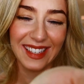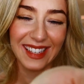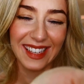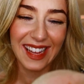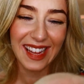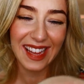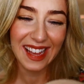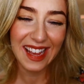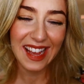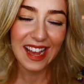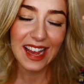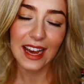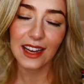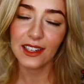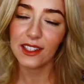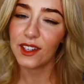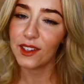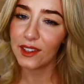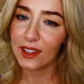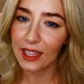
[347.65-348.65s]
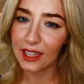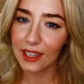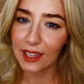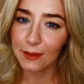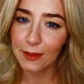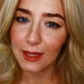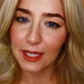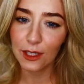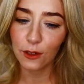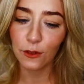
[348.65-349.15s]
I don't think
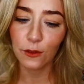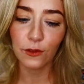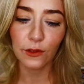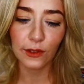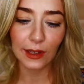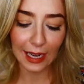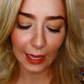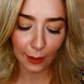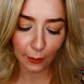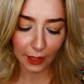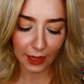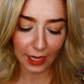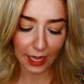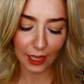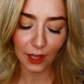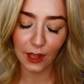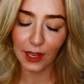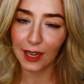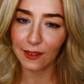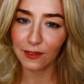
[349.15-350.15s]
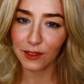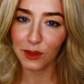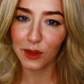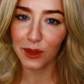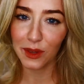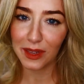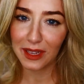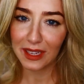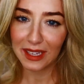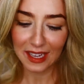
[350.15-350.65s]
I'm still fully with it. You'll have to
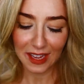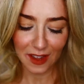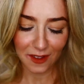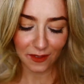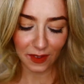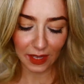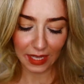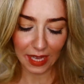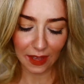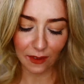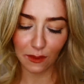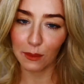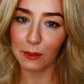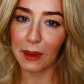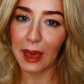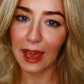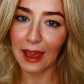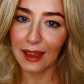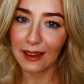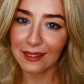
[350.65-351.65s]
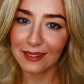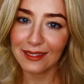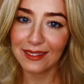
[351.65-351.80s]
forgive me.